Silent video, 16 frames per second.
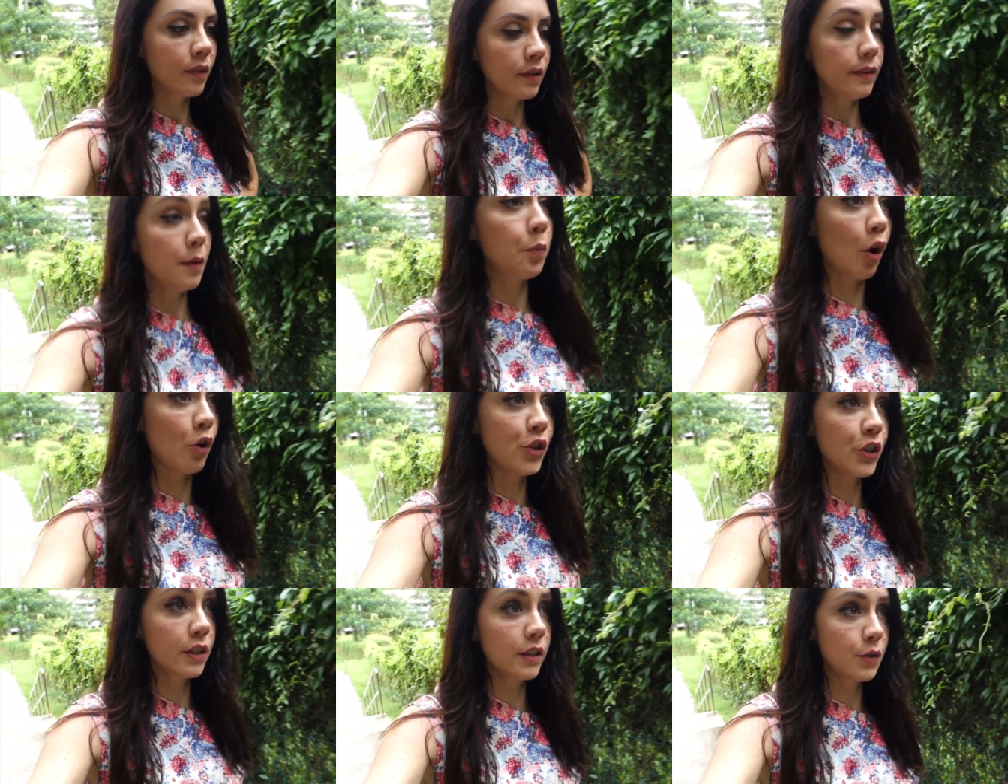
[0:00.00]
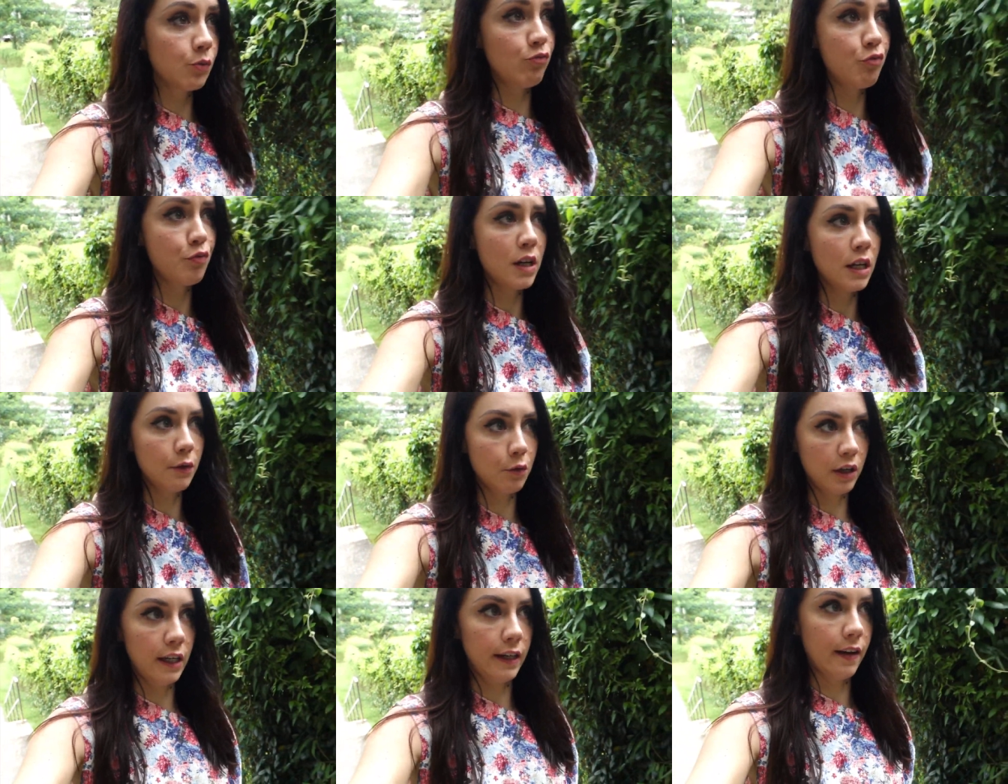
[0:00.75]
the project is
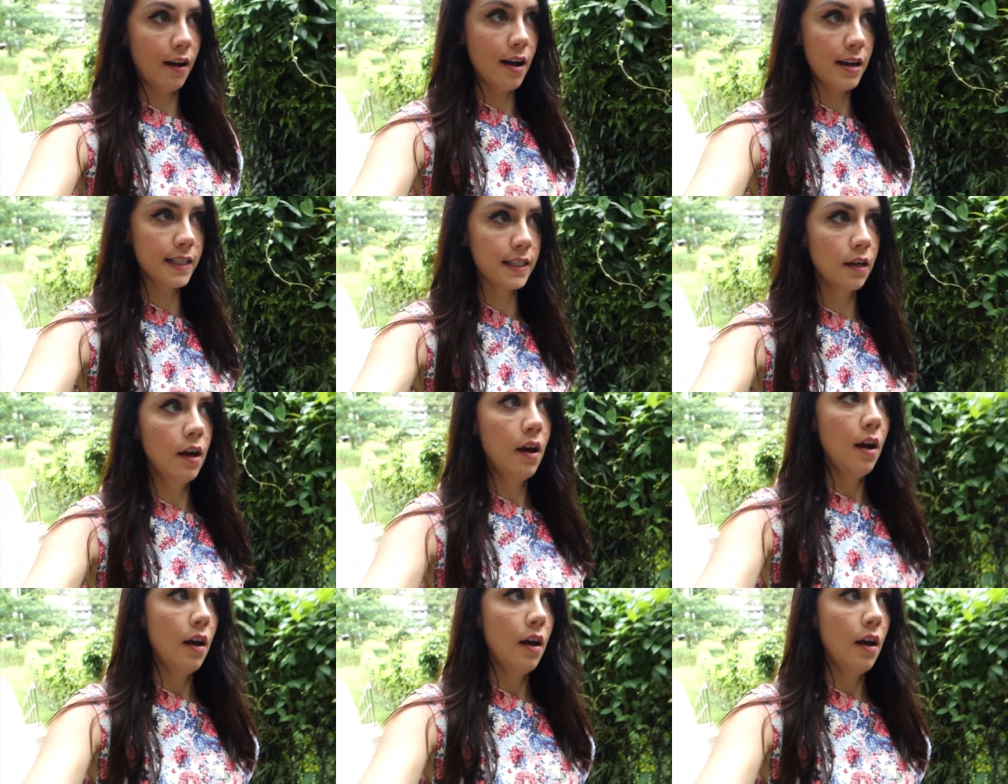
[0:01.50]
really really nice